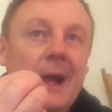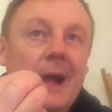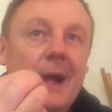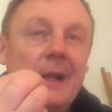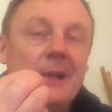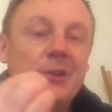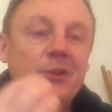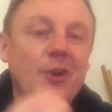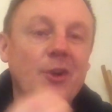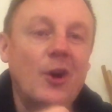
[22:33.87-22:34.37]

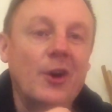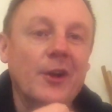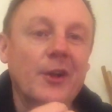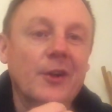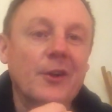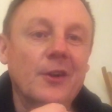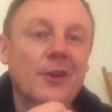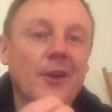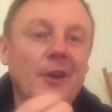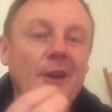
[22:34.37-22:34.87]
and
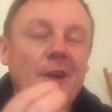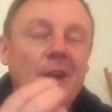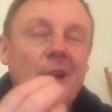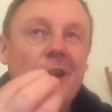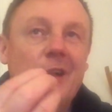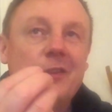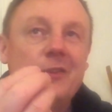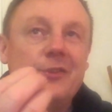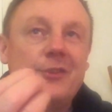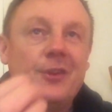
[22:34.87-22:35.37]
diet
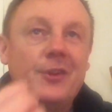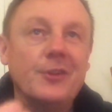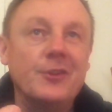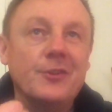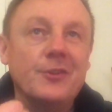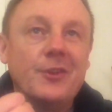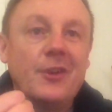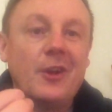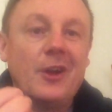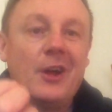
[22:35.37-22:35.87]
and
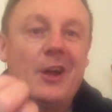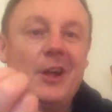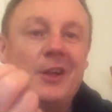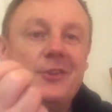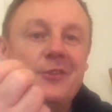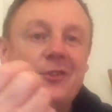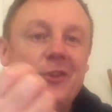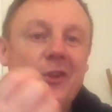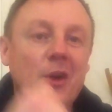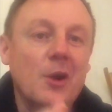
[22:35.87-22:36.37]
ginger
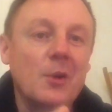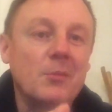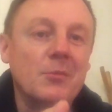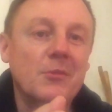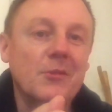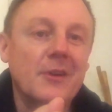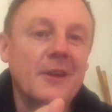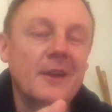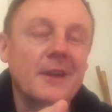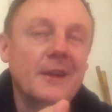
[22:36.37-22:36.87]
and
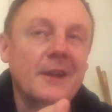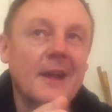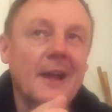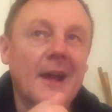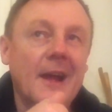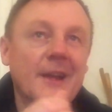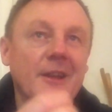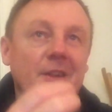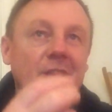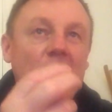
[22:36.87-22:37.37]
turmeric
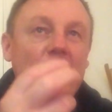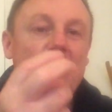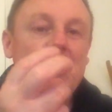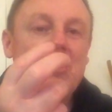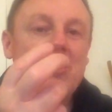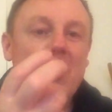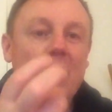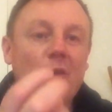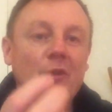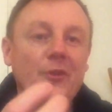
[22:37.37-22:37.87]
and
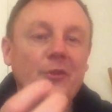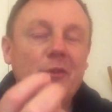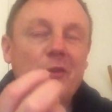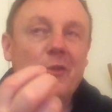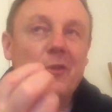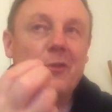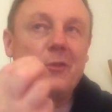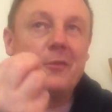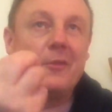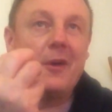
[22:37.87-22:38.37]
lots
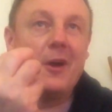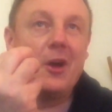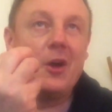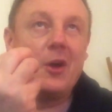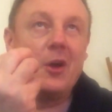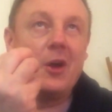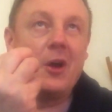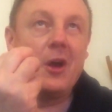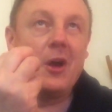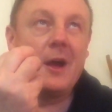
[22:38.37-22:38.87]
of
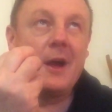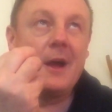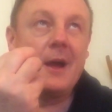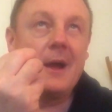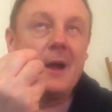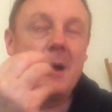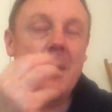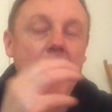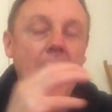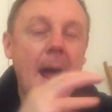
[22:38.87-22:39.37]

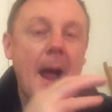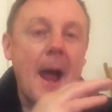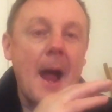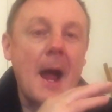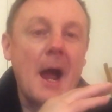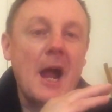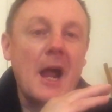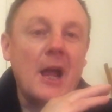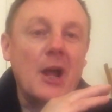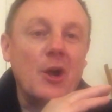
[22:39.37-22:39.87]

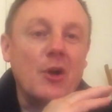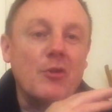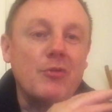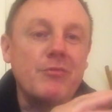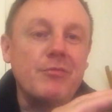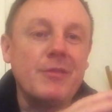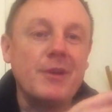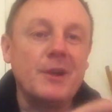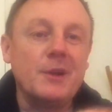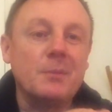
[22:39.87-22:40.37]

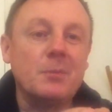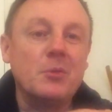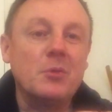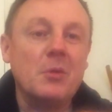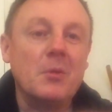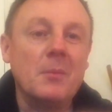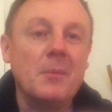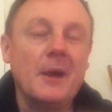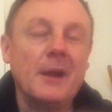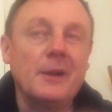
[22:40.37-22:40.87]

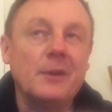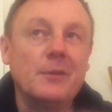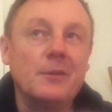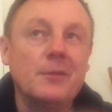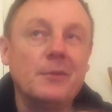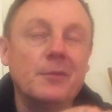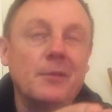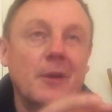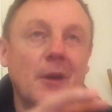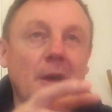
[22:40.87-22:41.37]
incredible amount
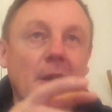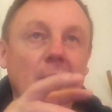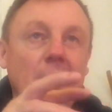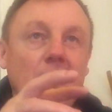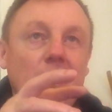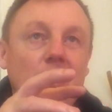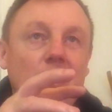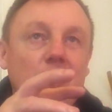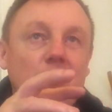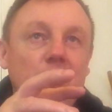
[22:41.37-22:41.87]
of
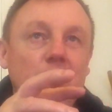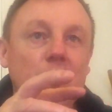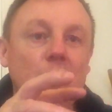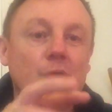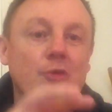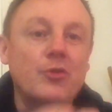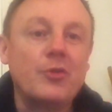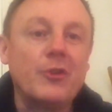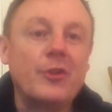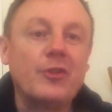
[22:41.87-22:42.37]

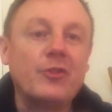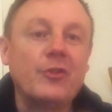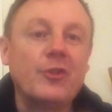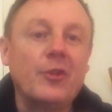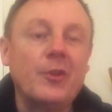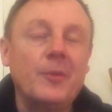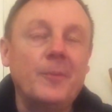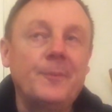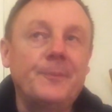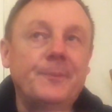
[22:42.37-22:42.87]

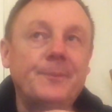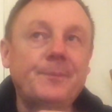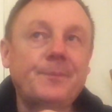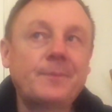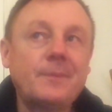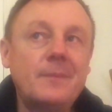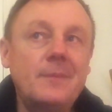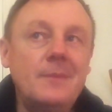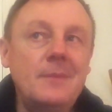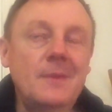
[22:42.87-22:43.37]
nutrition
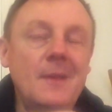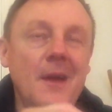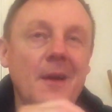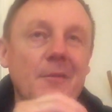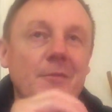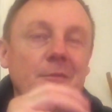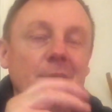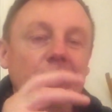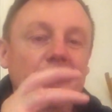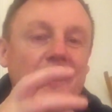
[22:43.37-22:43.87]

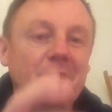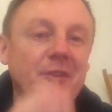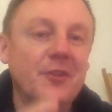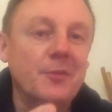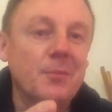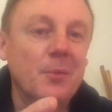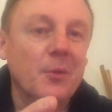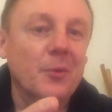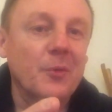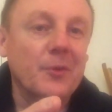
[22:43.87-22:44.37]
and
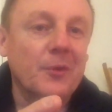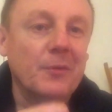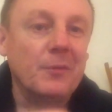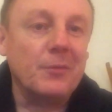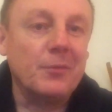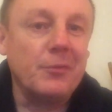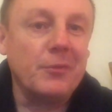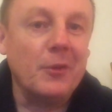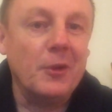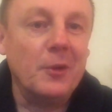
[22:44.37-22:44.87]
vegetables
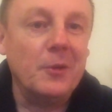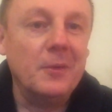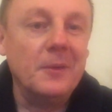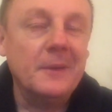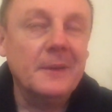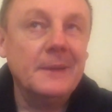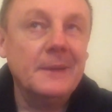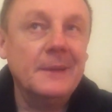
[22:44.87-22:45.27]
and fruit.